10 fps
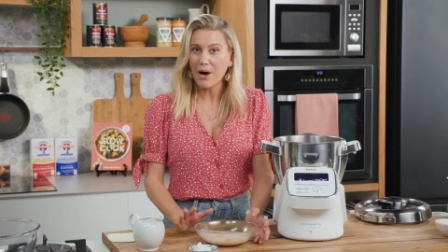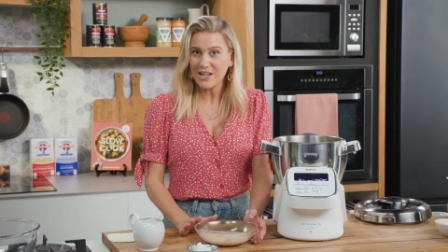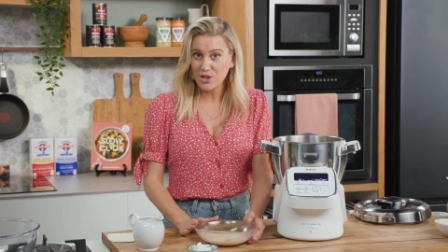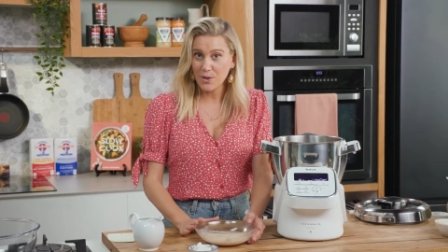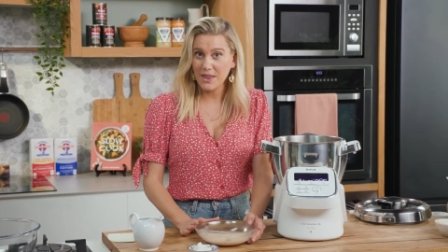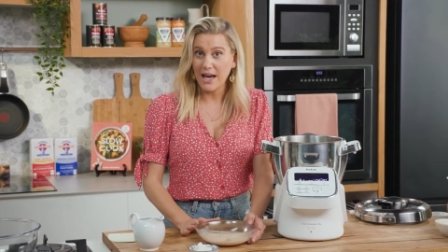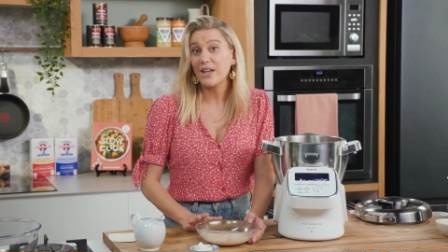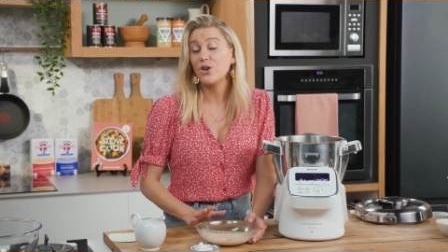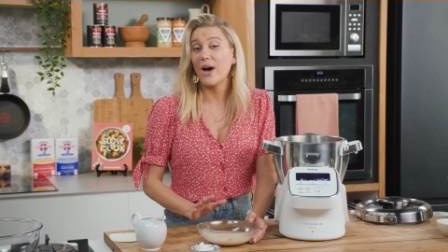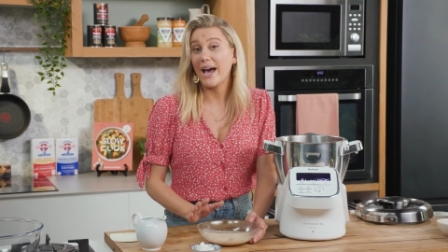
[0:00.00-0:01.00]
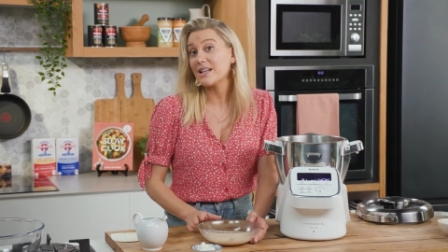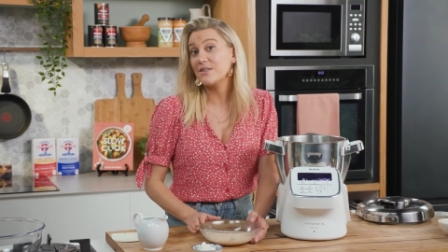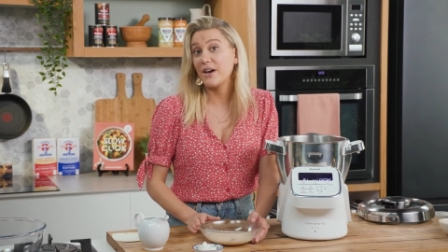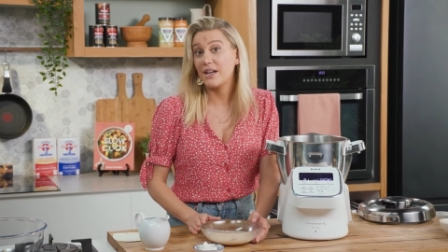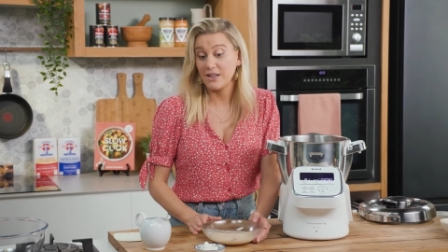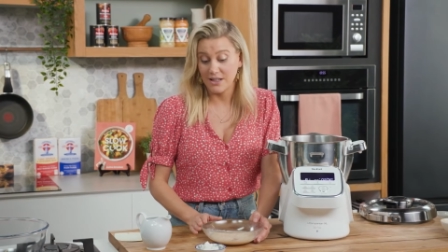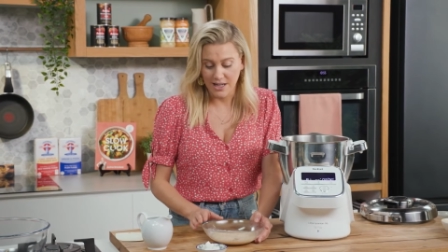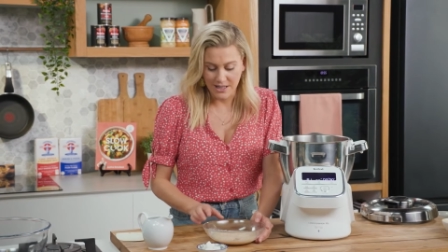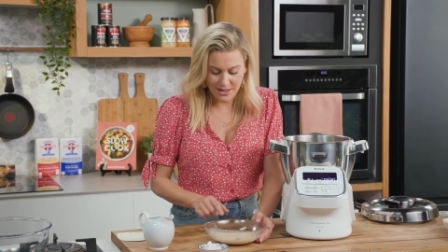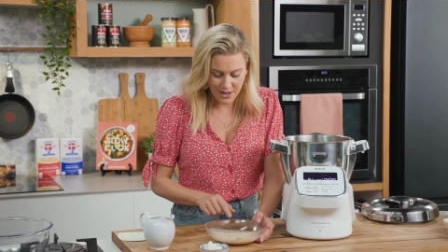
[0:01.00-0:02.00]
By doing that, you're activating the
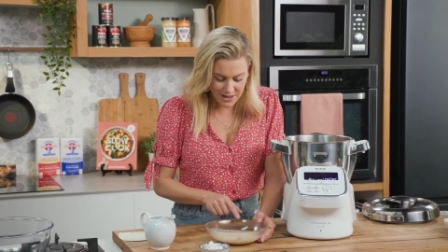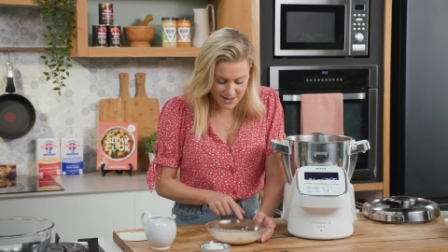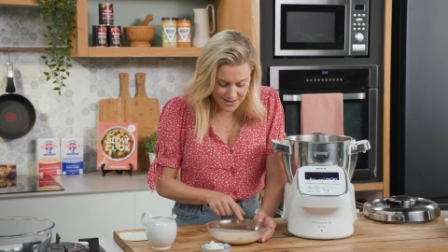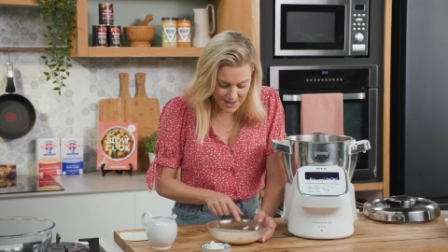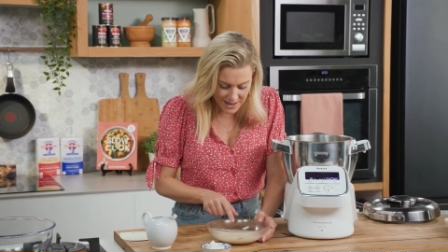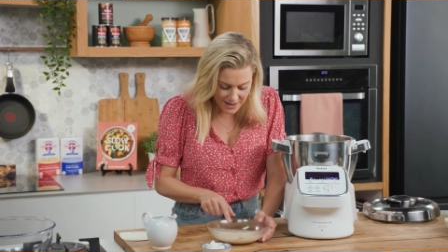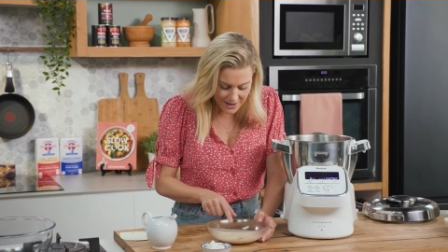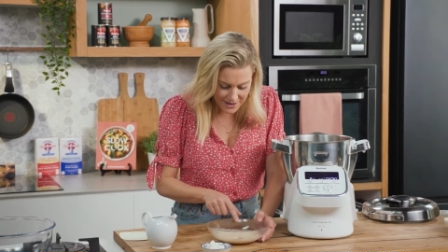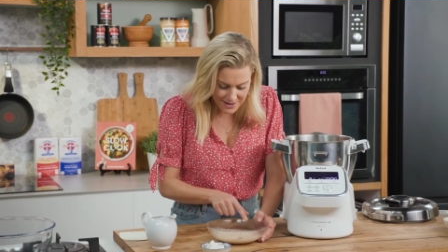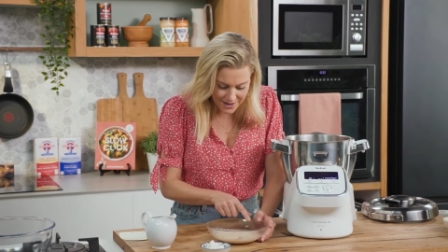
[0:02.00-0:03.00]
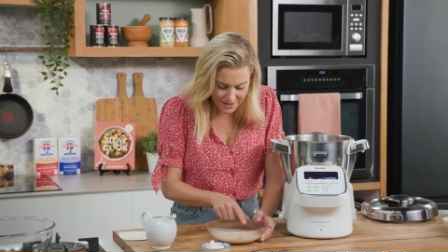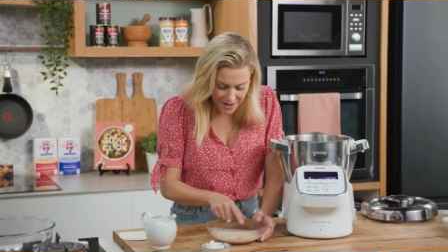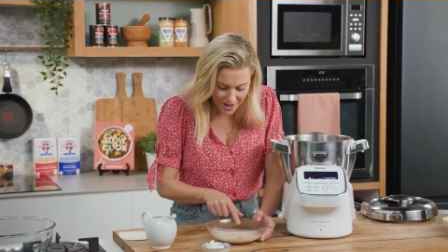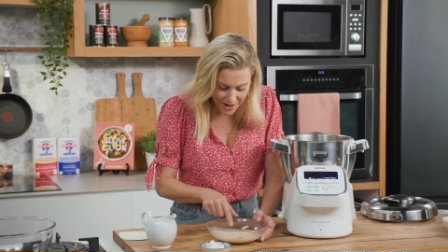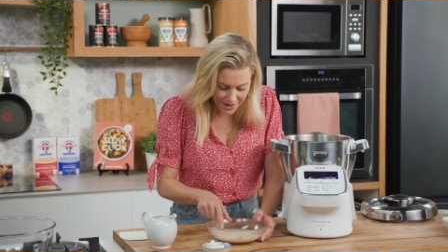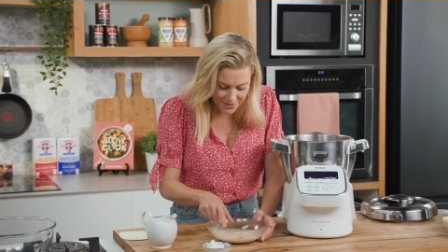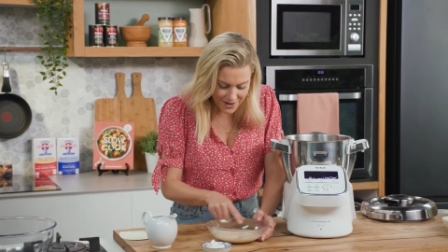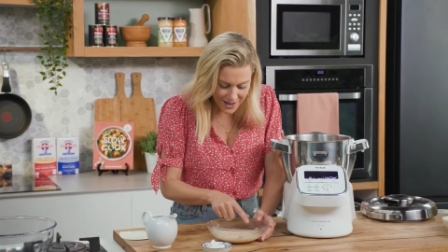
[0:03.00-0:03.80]
yeast and you can see that it's alive